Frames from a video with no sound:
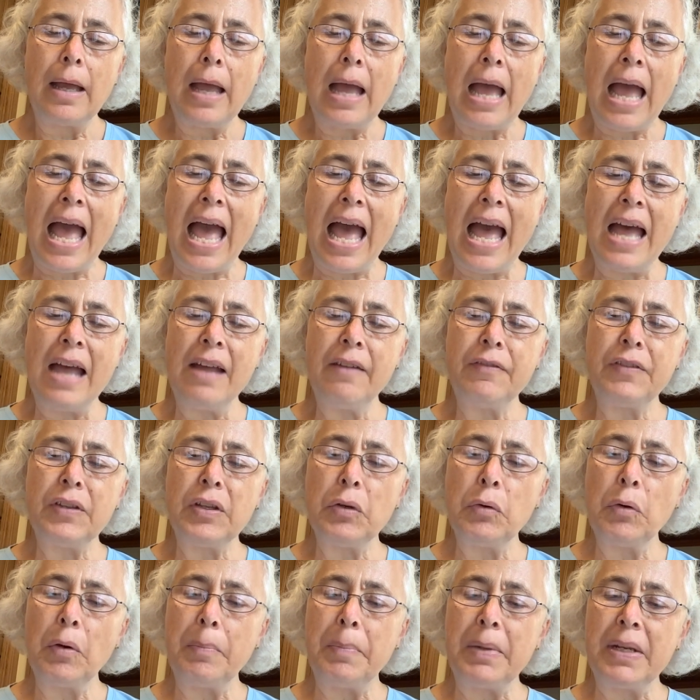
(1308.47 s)
"Have
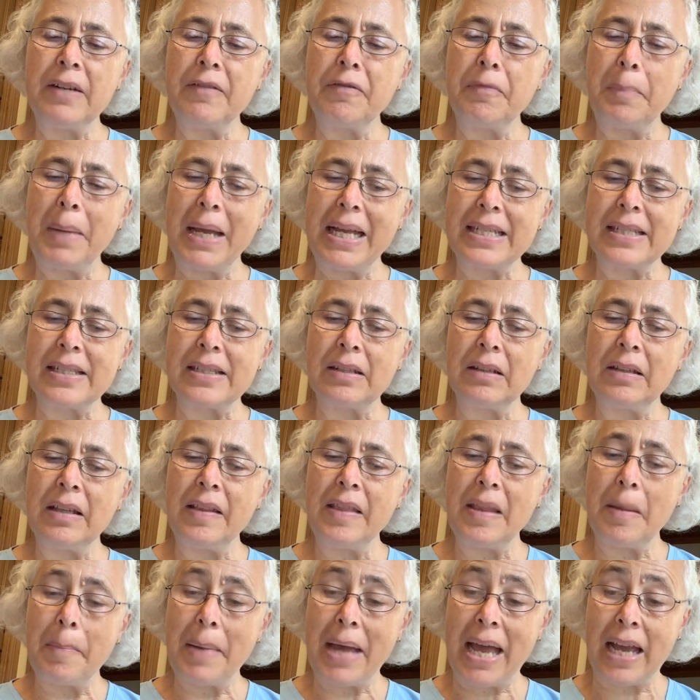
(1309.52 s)
you a bit of pencil in
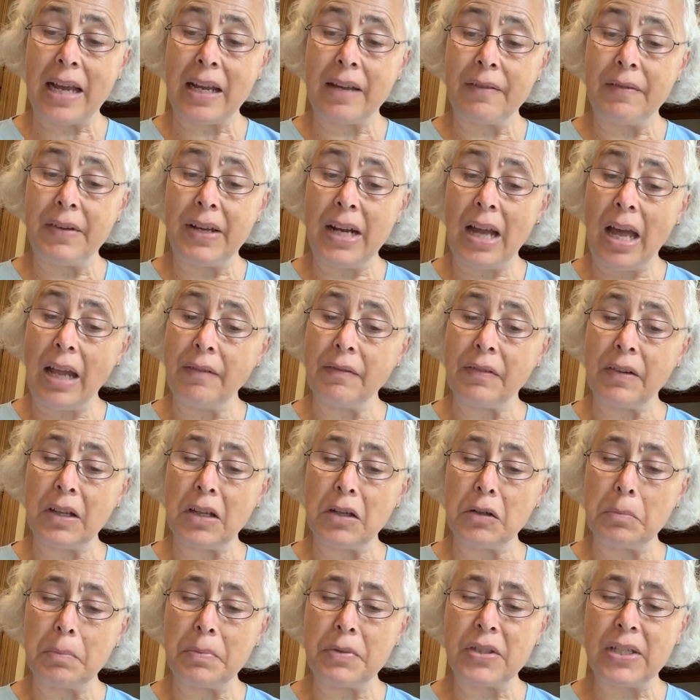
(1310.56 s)
the back of an
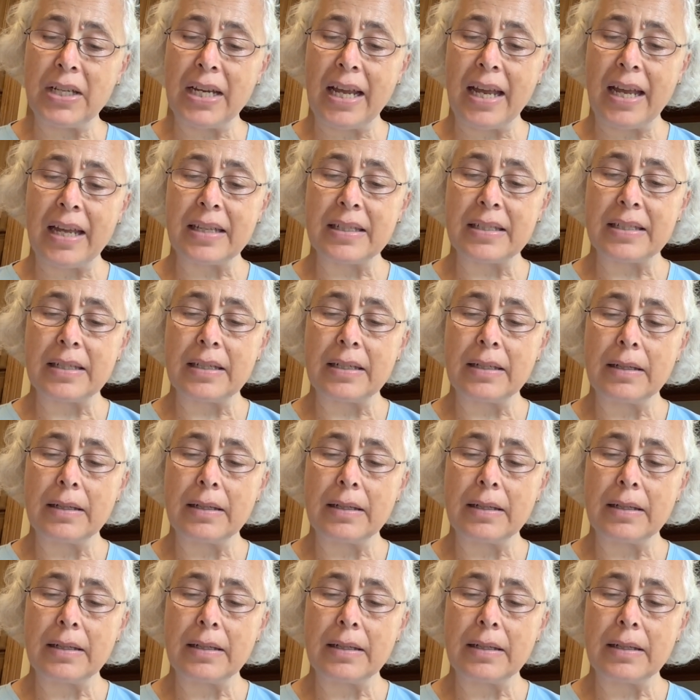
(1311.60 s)
envelope?" she asked.